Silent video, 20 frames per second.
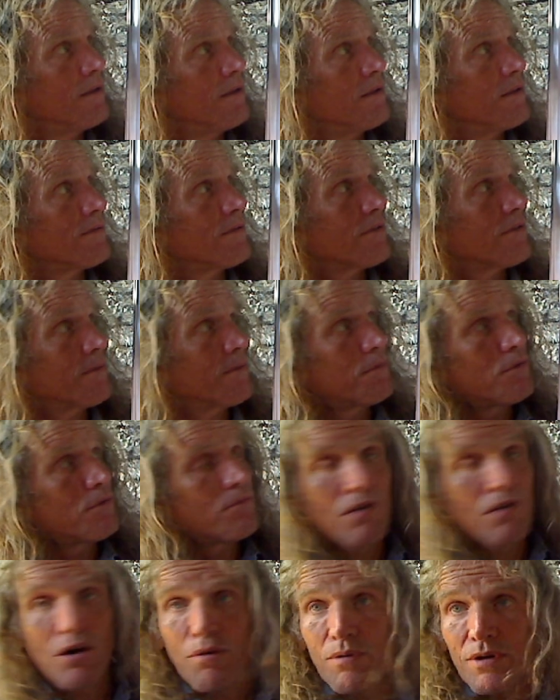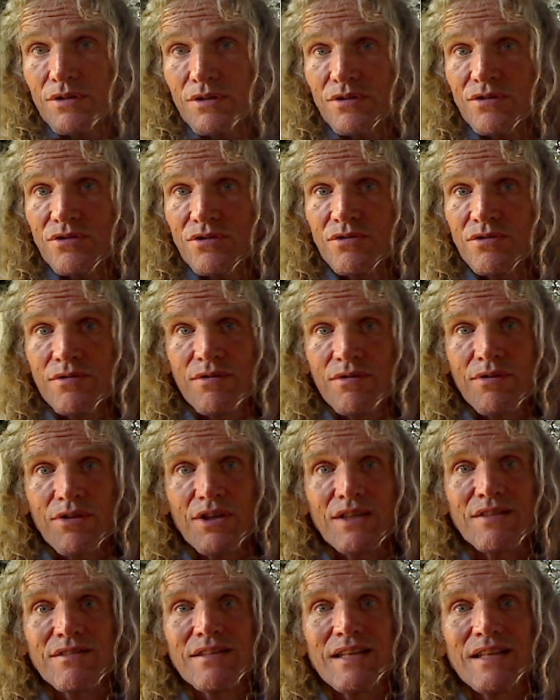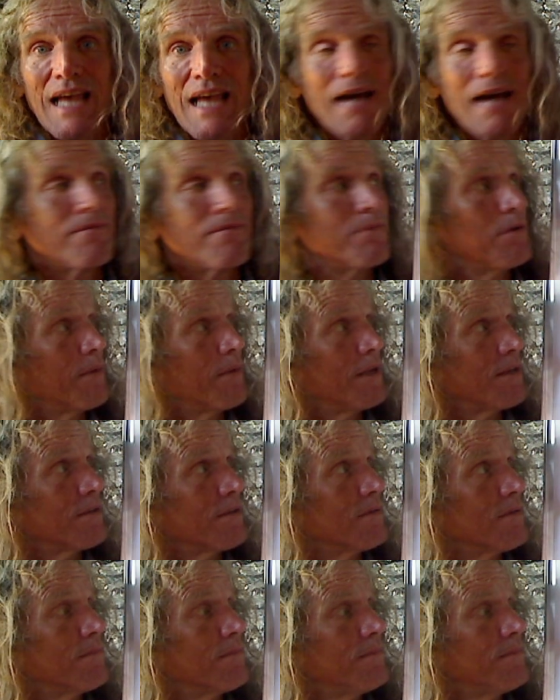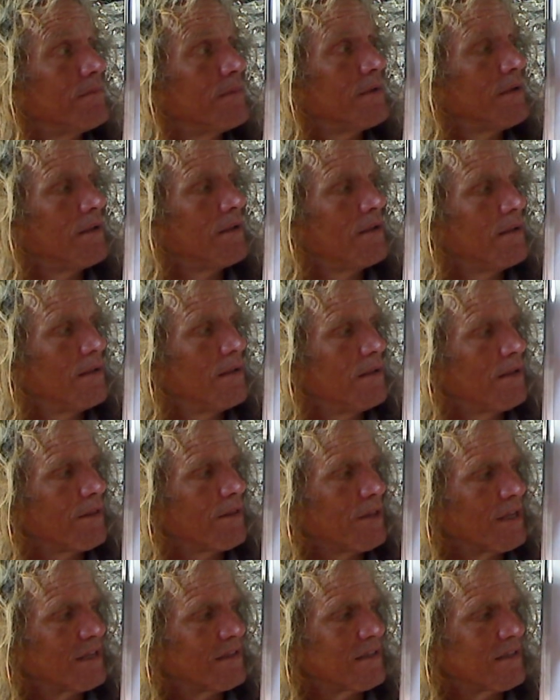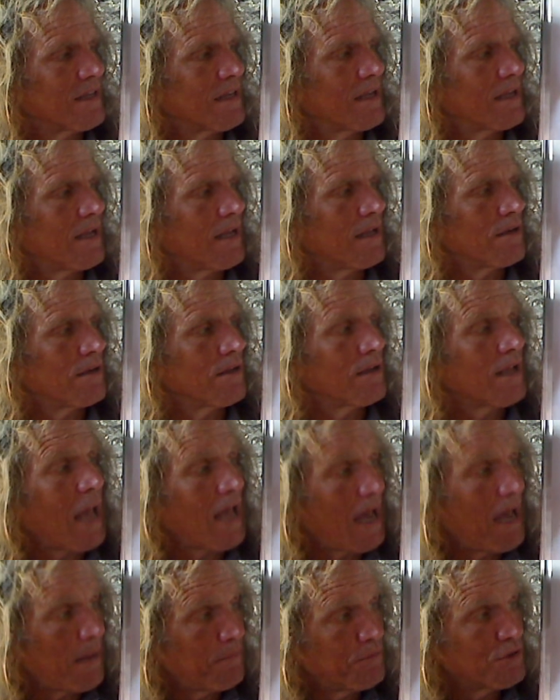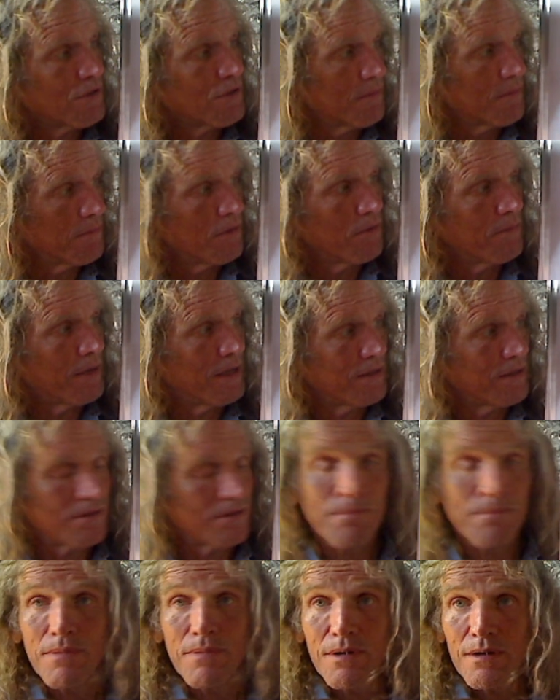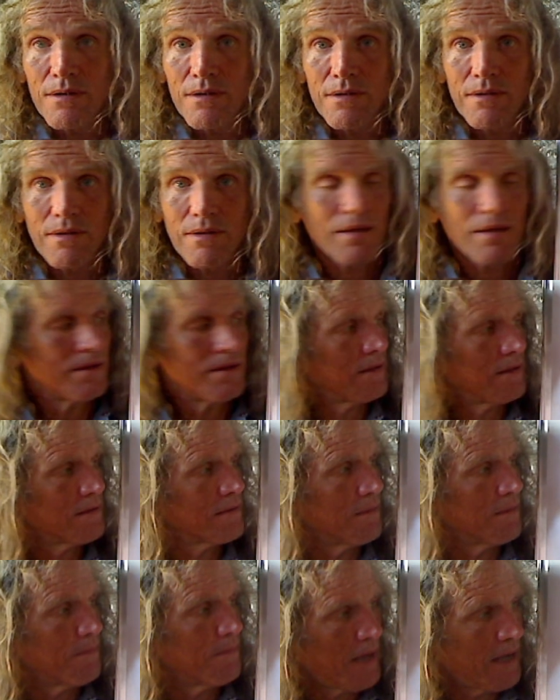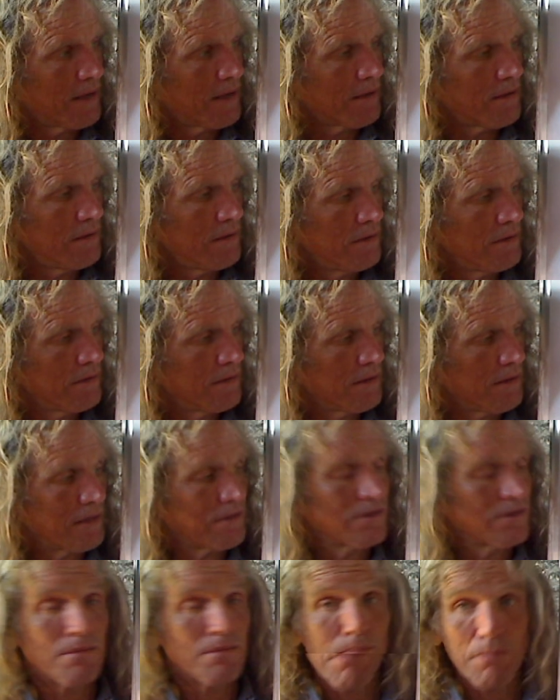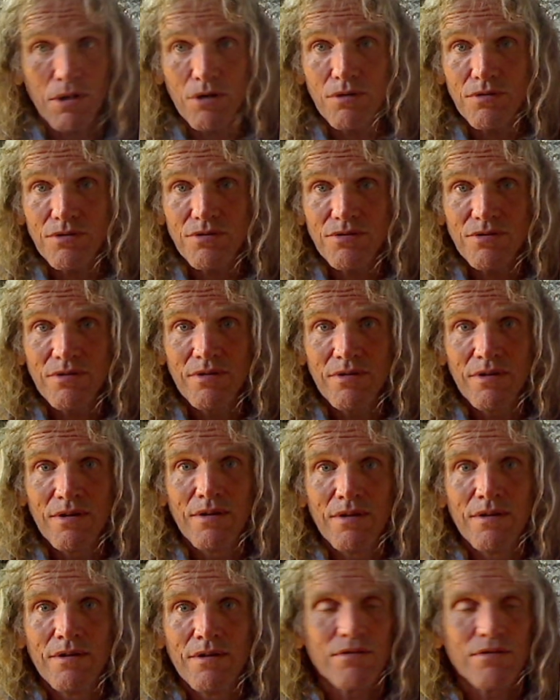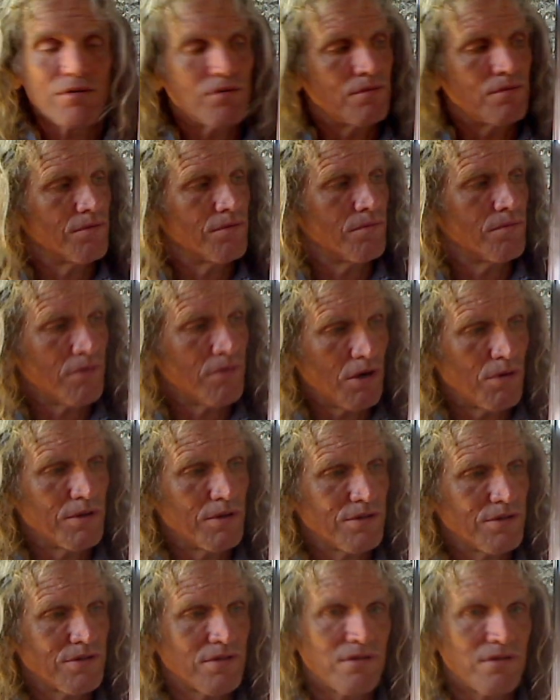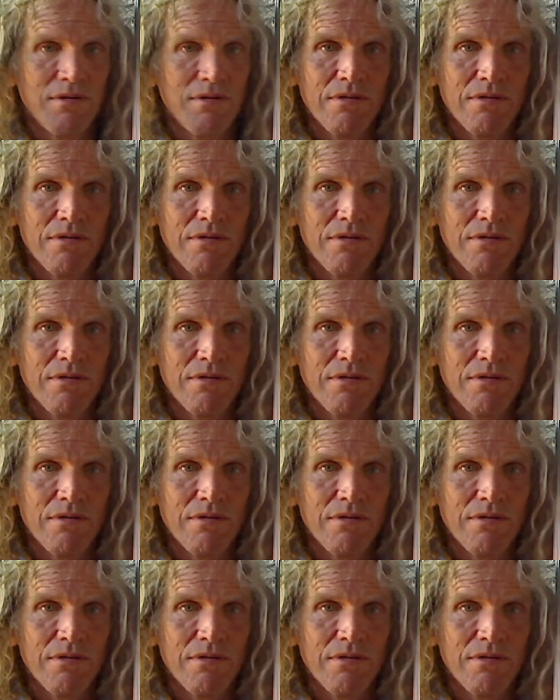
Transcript: simple rowers, things that have momentum, things that can capture momentum, and that's the matter, that's the boats. So the rowers